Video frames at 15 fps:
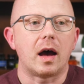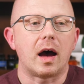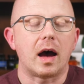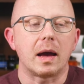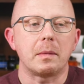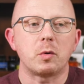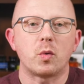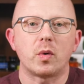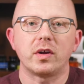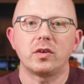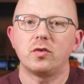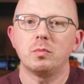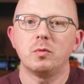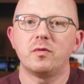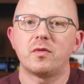I'm
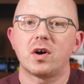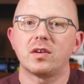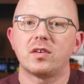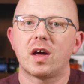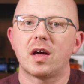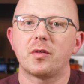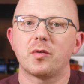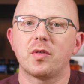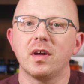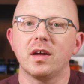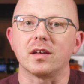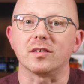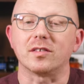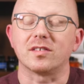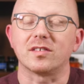going to move on to other
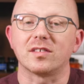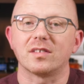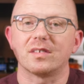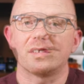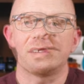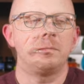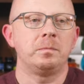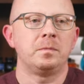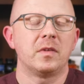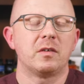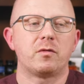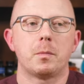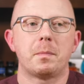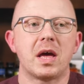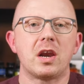things
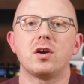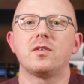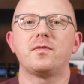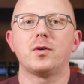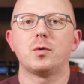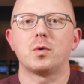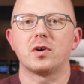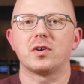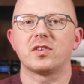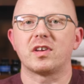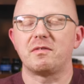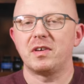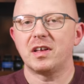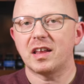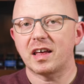for better or for worse,
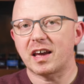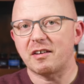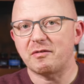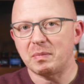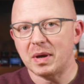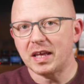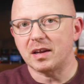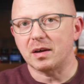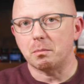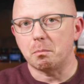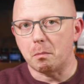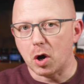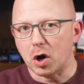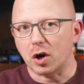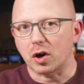I feel like I've made a
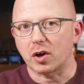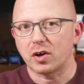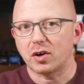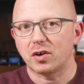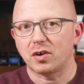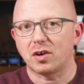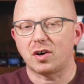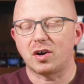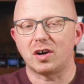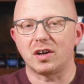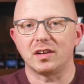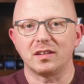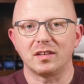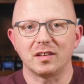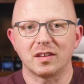mark
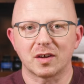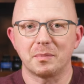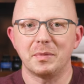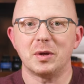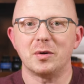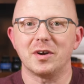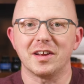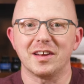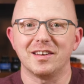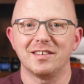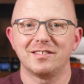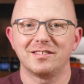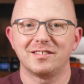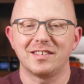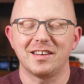on the community.
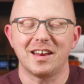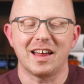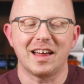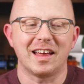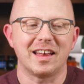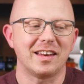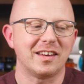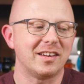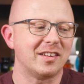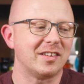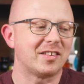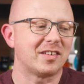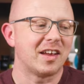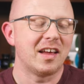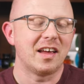
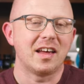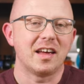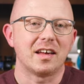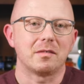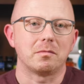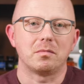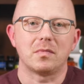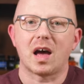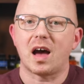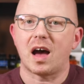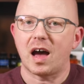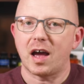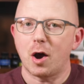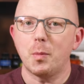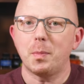And
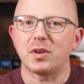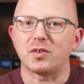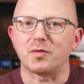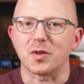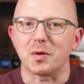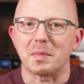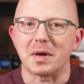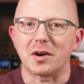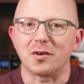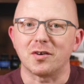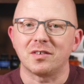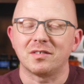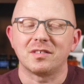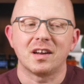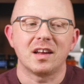I hope it's for the
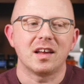better.